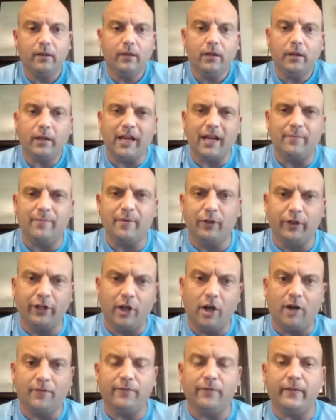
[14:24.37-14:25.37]
kind of building
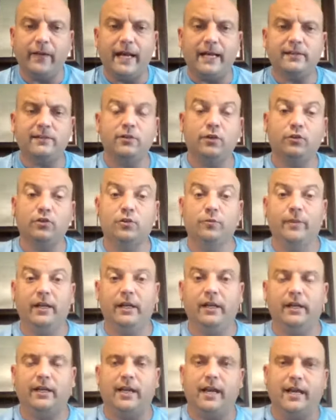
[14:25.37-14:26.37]
off of that, social
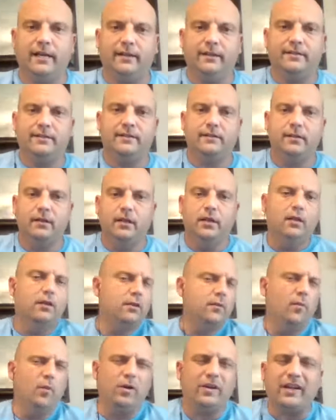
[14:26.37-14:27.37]
media kindness. The
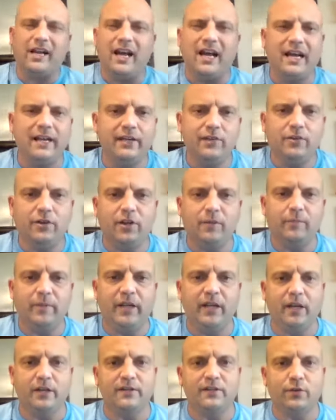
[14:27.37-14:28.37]
more kind you can be
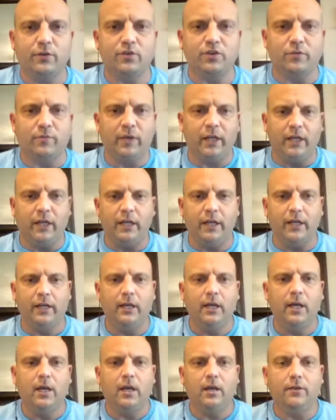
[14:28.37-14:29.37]
on social media,
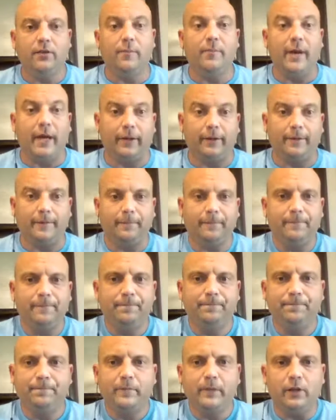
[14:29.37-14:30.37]
the better.
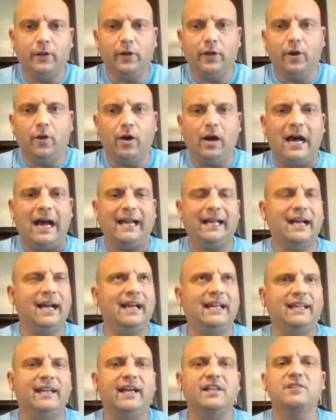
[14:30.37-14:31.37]
I
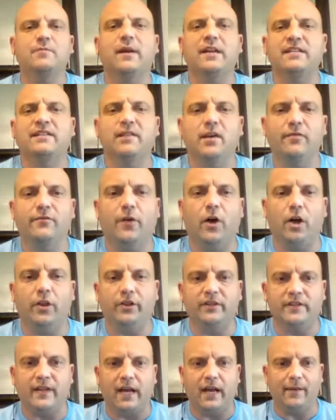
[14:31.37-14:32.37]
catch myself all the
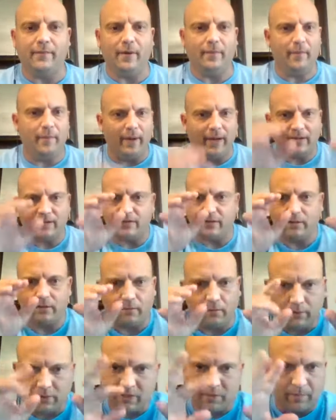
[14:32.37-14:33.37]
time. I'm about to
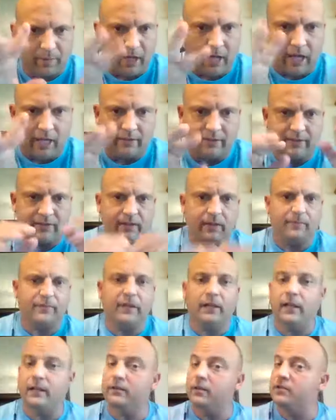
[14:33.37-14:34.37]
respond to something.
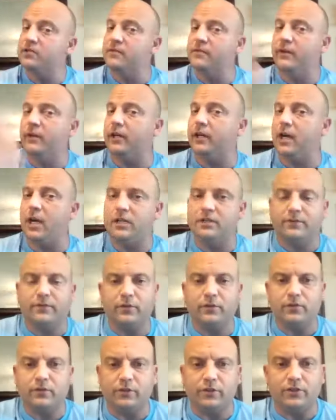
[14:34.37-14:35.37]
Like, there's a very
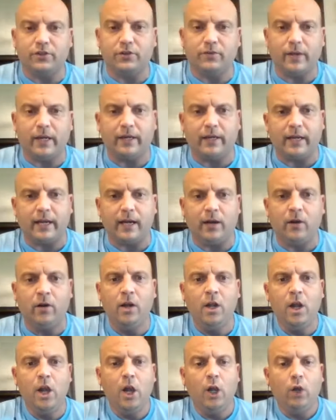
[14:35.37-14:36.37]
controversial issue right now
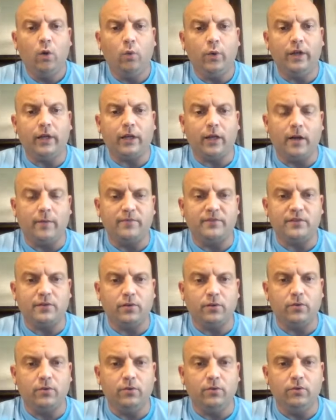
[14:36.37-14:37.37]
when it comes
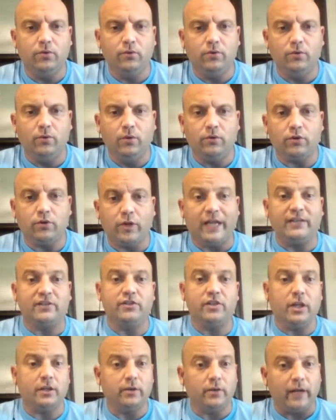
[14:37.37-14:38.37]
to
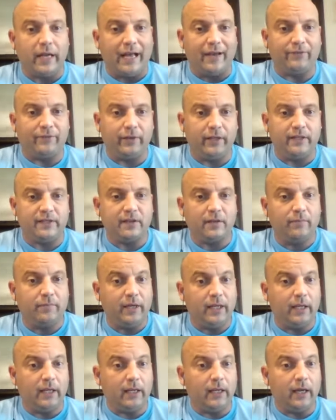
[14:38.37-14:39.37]
transgendered athletes
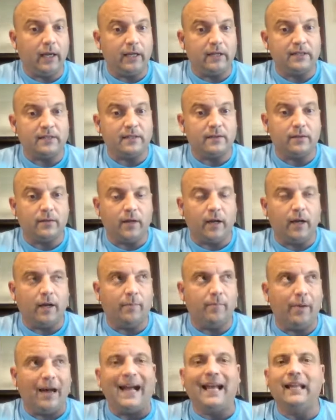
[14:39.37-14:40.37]
competing against
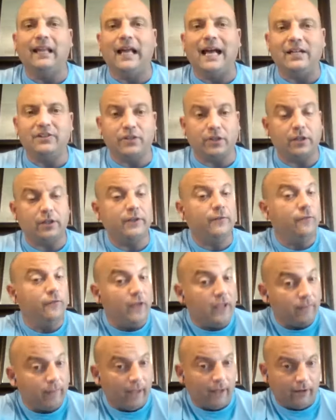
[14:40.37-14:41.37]
biologically
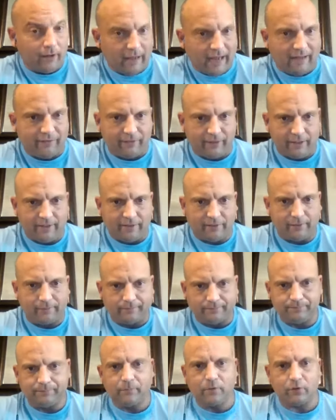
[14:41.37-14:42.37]
female athletes.
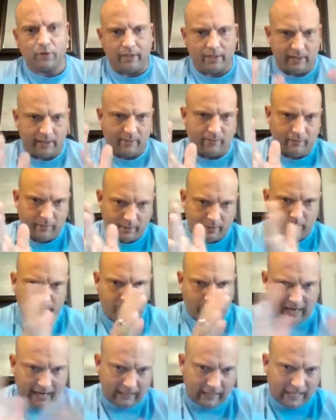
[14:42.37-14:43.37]
They're
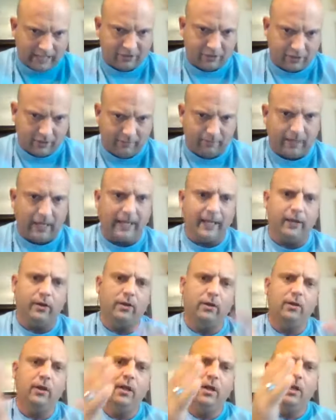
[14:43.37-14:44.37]
biologically
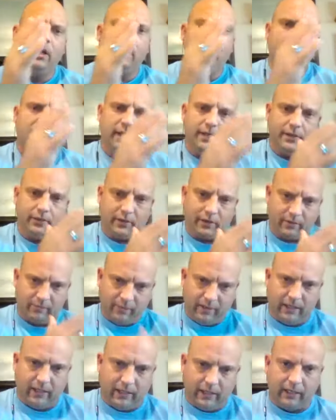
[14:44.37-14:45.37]
male, and they're
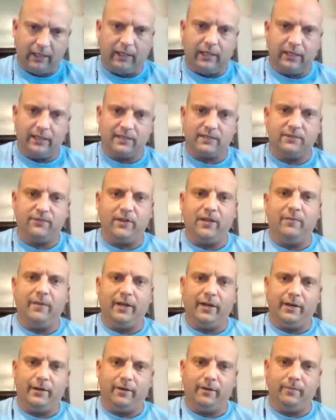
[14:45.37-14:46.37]
competing against
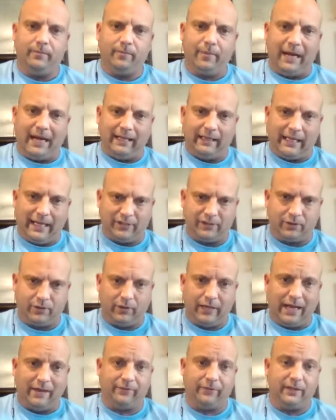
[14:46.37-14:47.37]
female biological
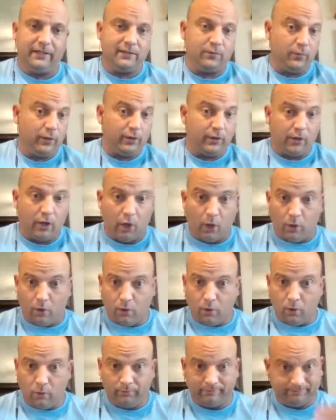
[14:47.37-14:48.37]
athletes with
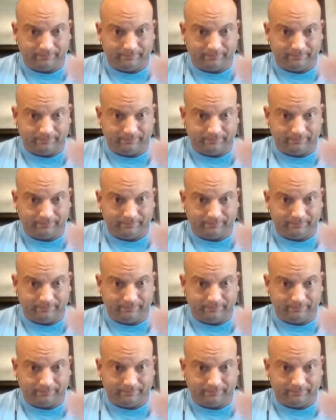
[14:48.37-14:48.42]
no